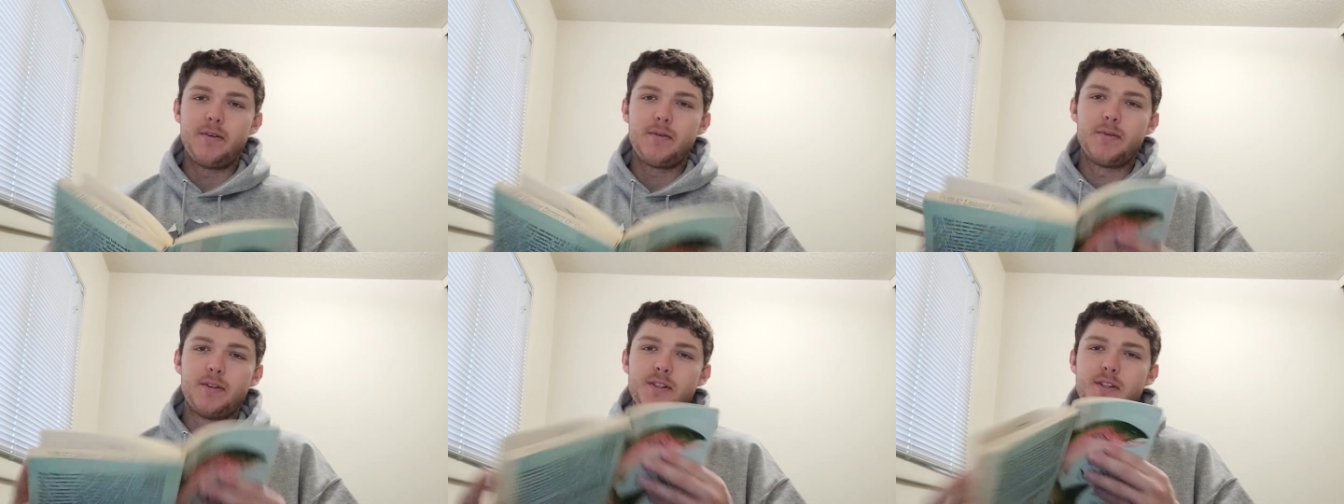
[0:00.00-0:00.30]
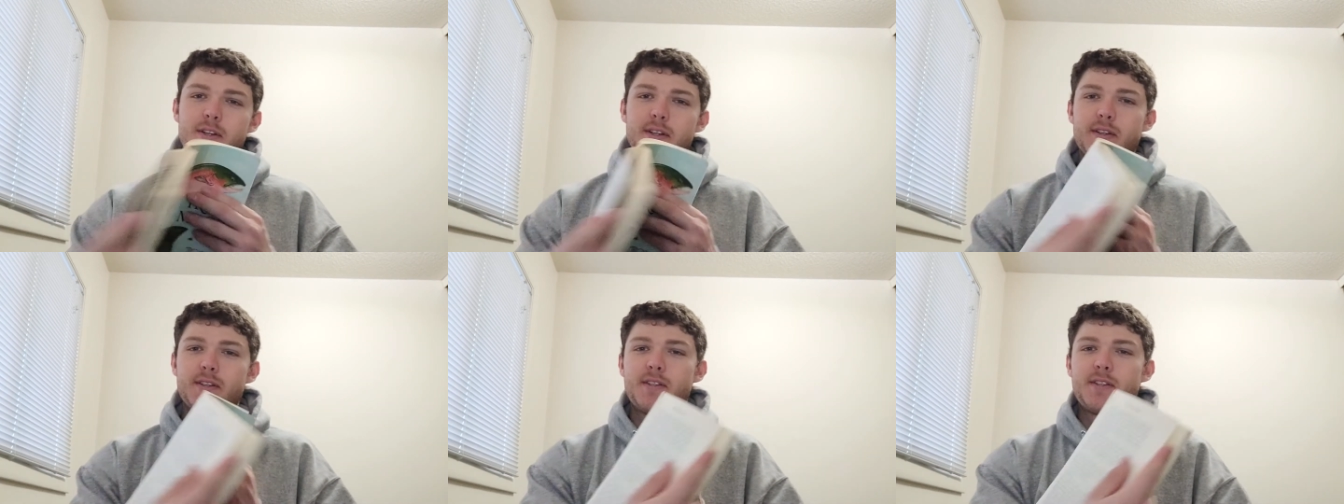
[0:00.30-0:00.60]
which
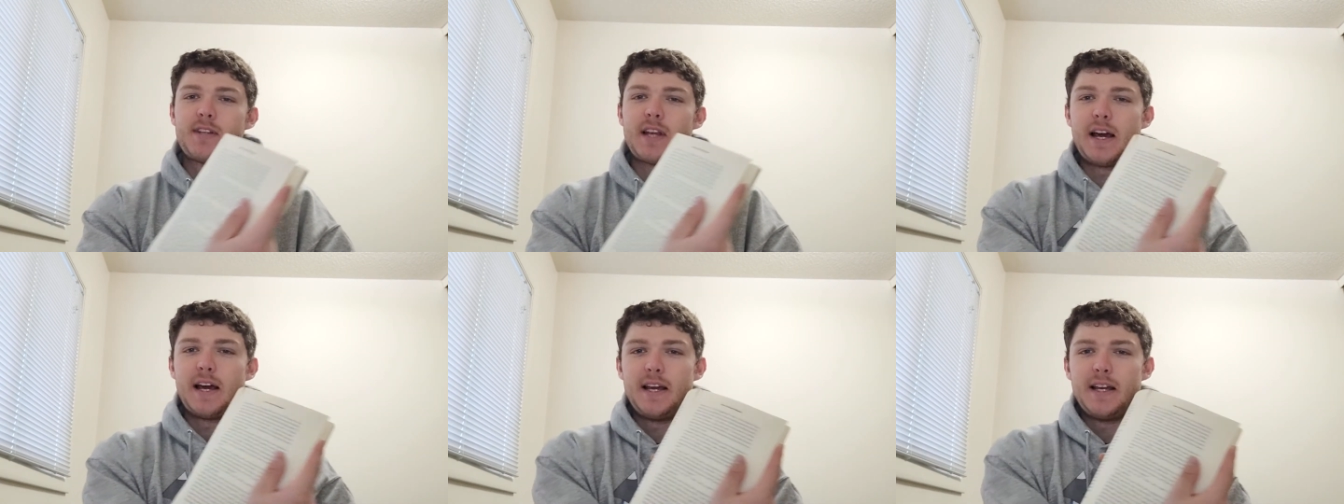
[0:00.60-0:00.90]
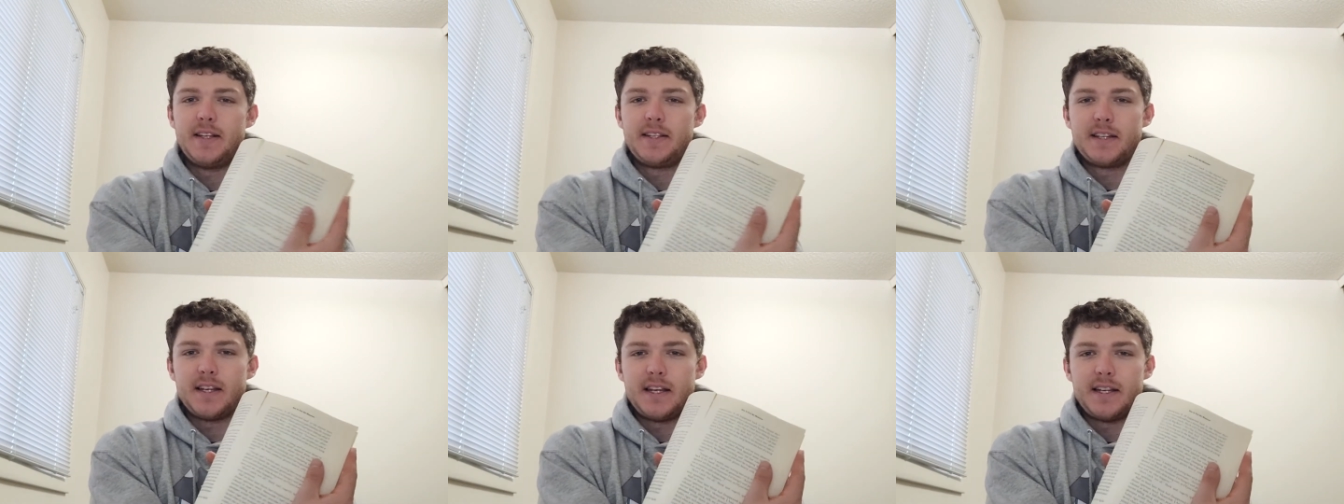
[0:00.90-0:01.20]
is
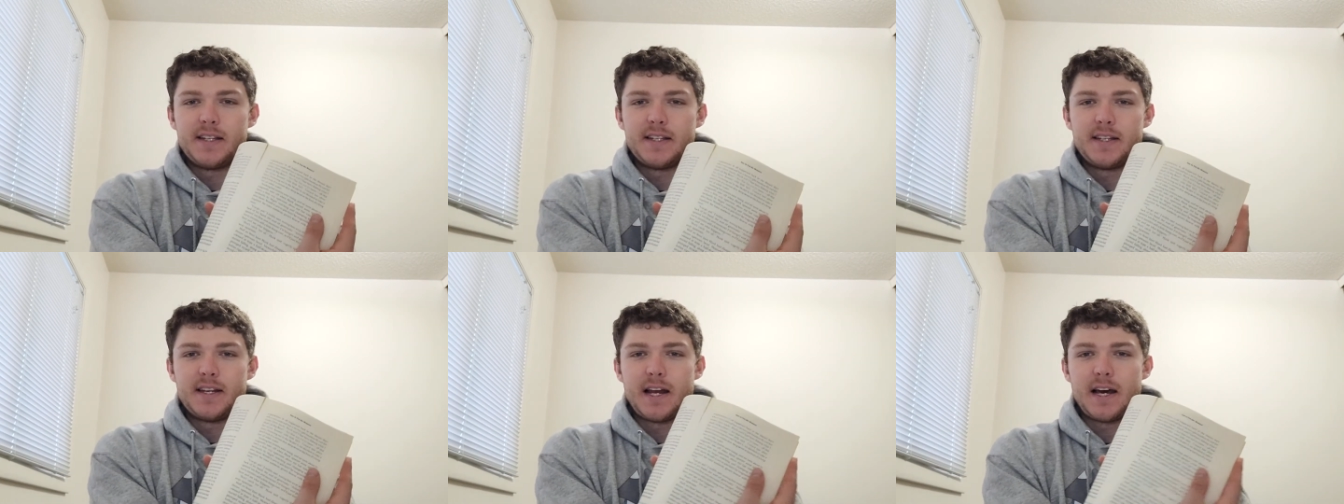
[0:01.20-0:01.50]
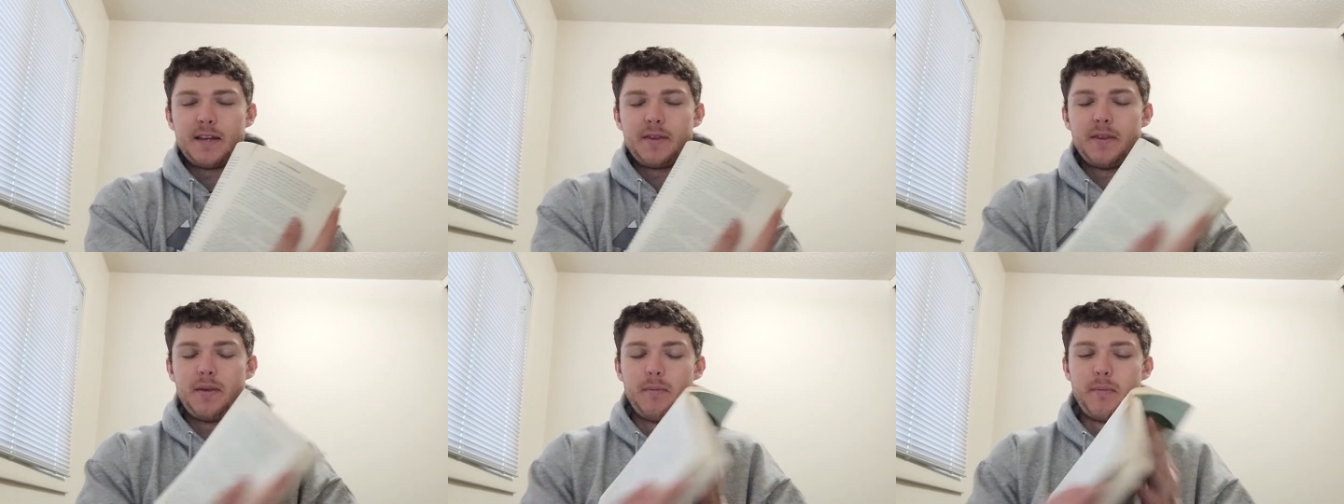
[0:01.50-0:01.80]
Size is
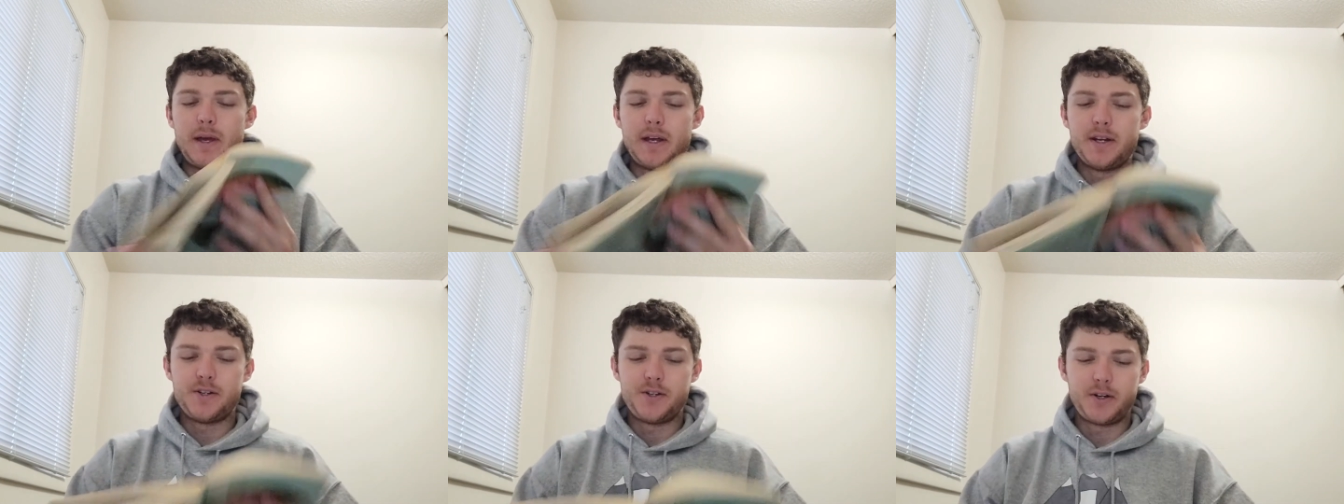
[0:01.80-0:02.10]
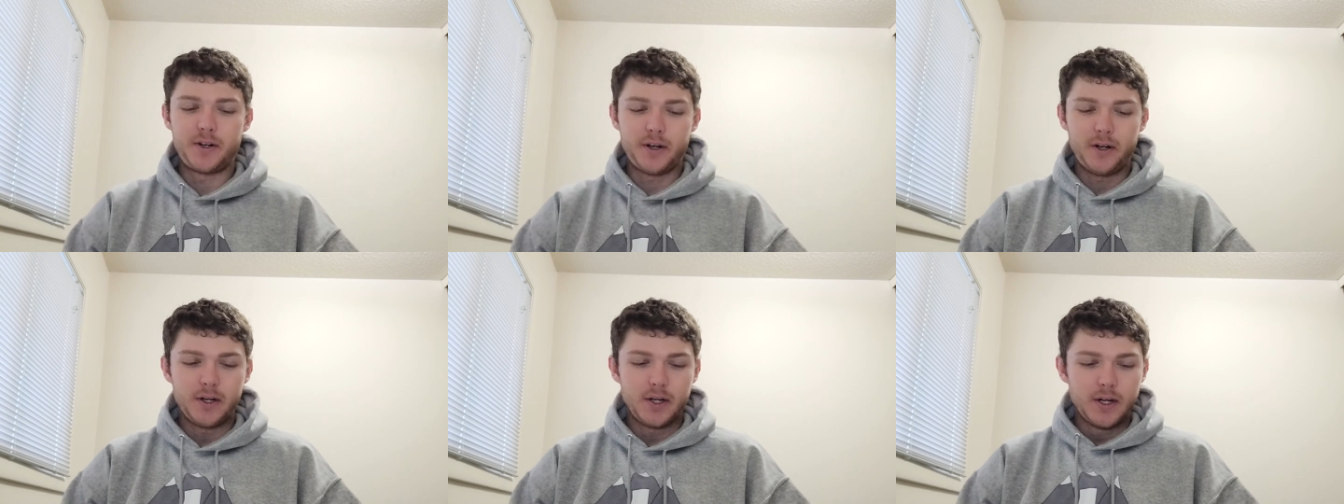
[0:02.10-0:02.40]
Not the
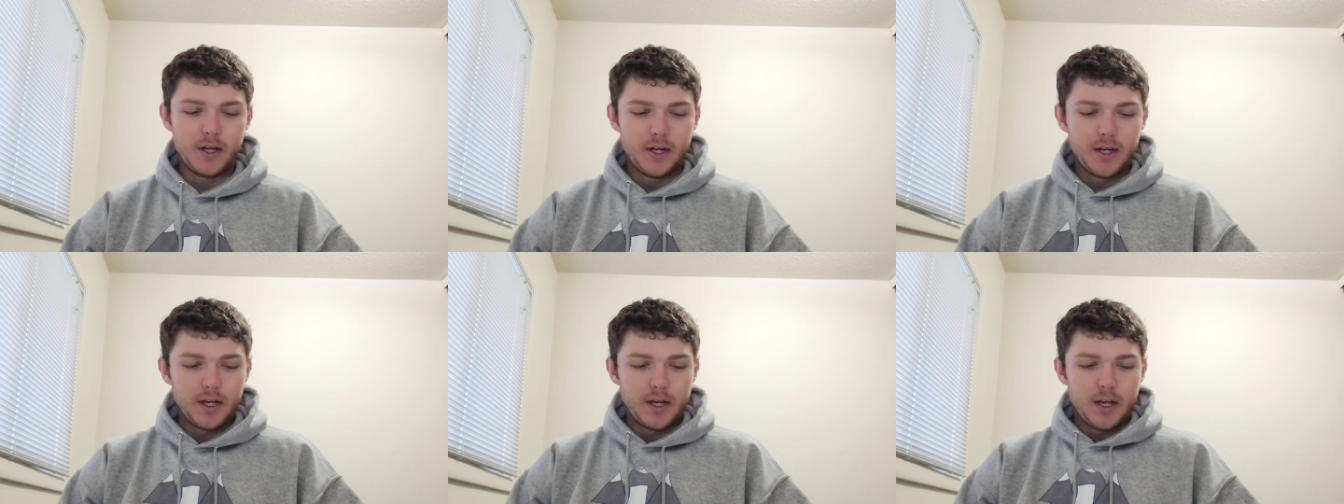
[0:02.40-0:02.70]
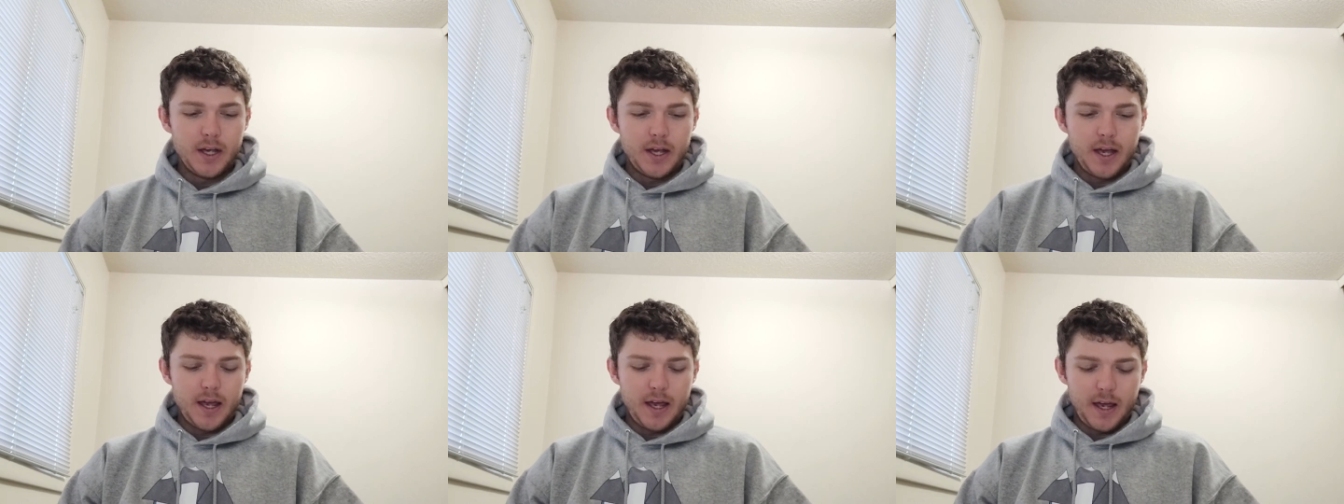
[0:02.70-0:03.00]
Measure.
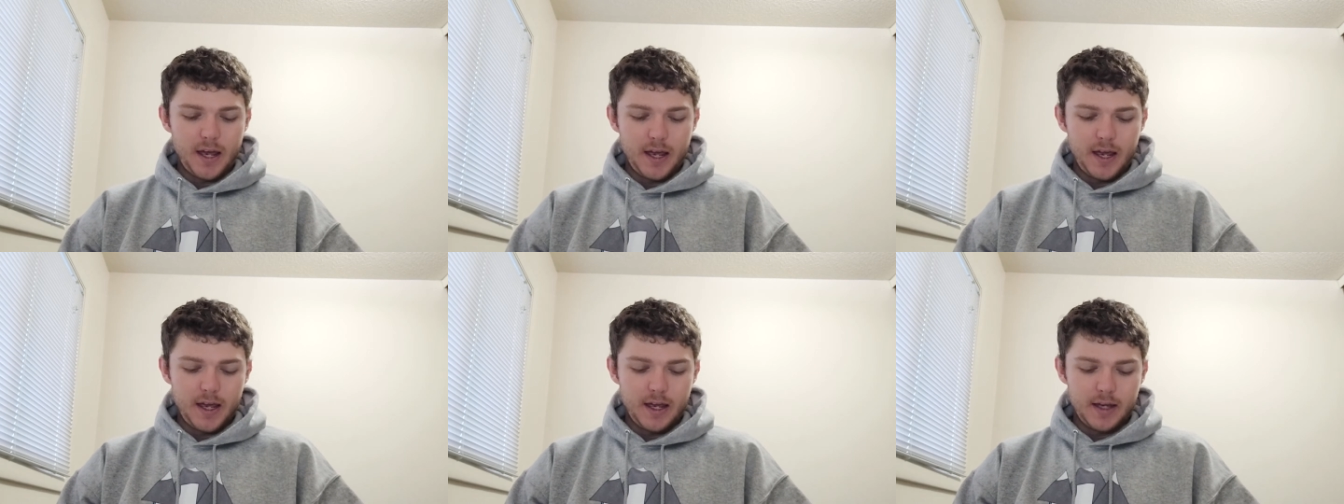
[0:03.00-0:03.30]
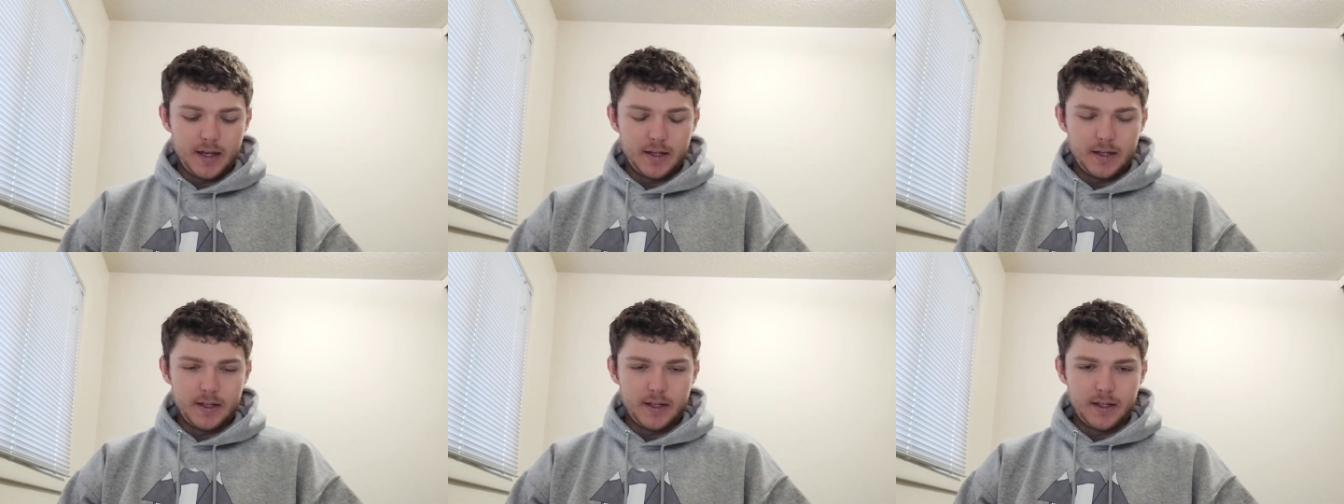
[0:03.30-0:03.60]

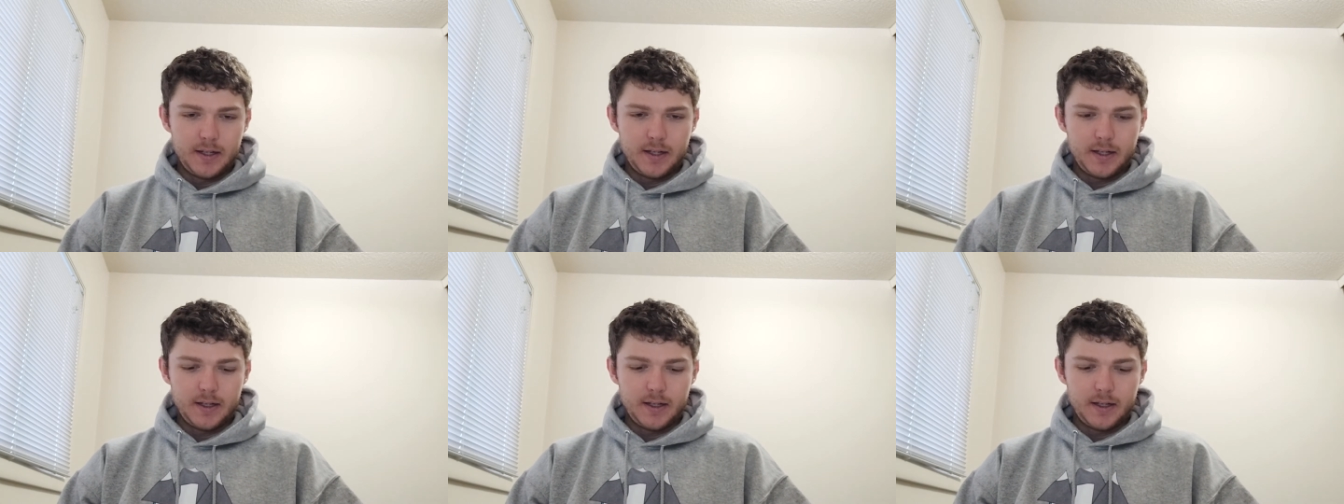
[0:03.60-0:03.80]
And